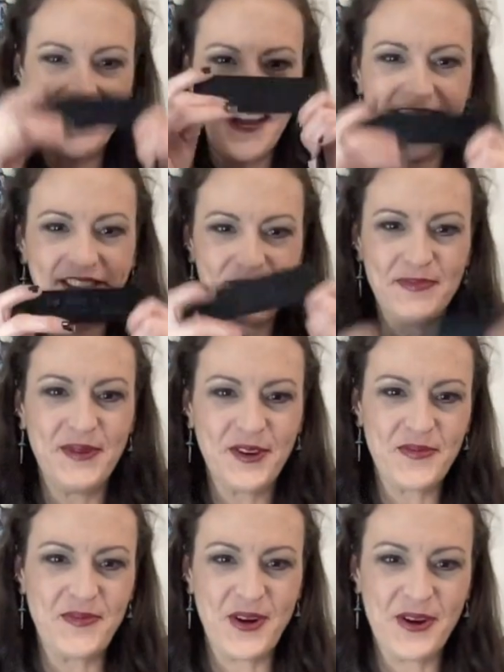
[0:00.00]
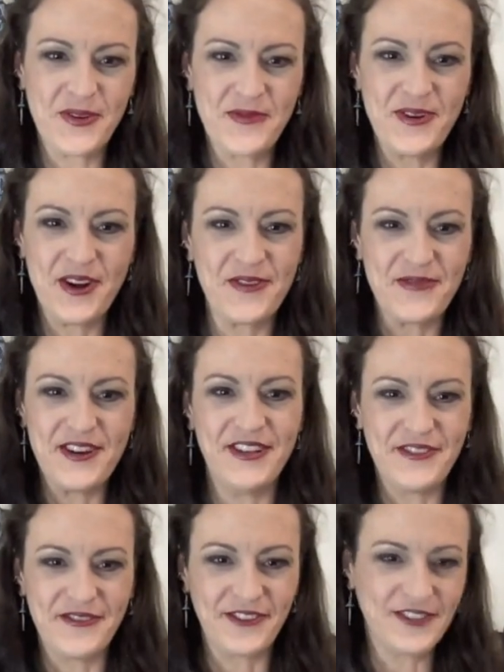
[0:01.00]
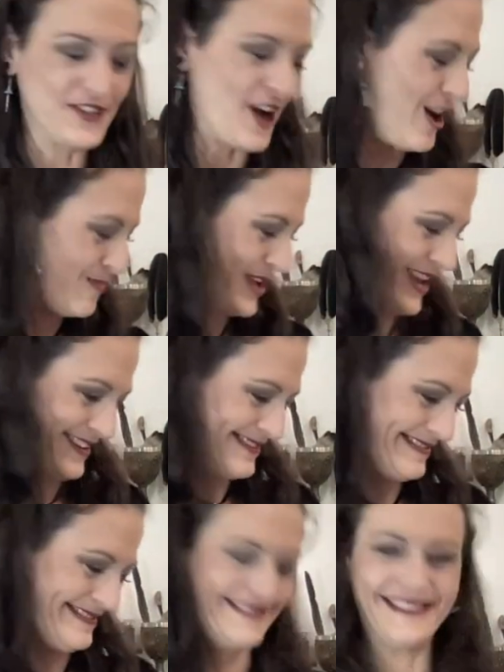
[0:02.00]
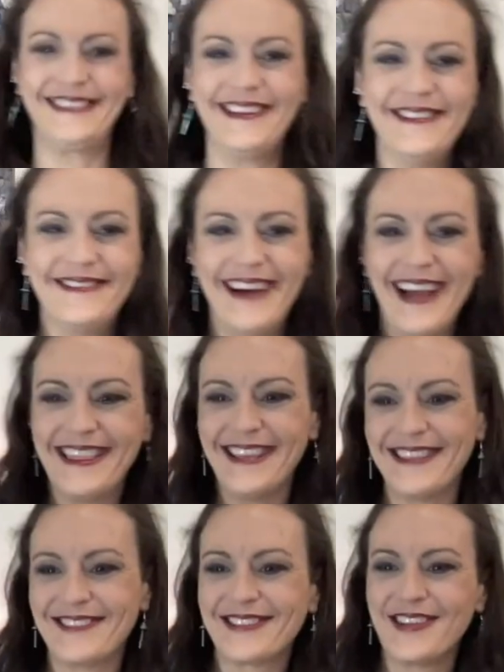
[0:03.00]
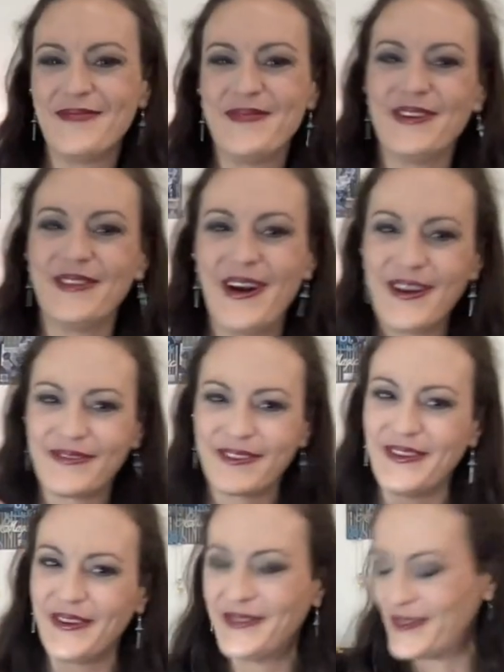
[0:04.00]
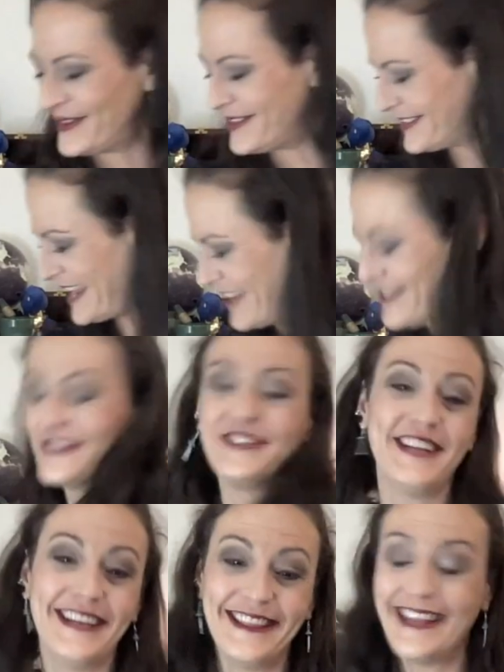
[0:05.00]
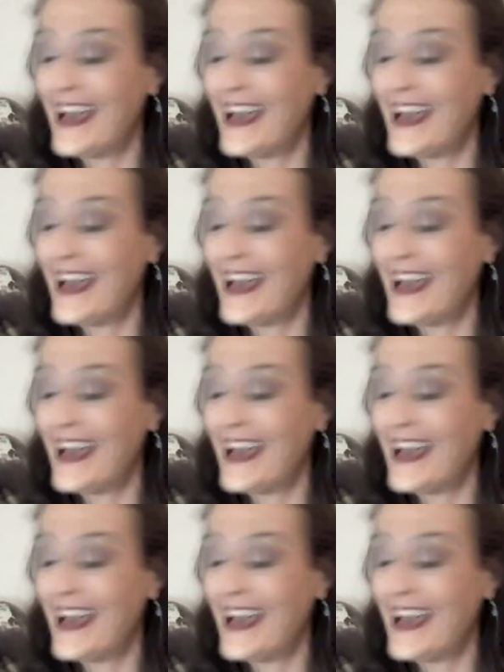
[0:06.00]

as the bookmark when I read the first copy. So I think there's going to be a lot of really cool energy in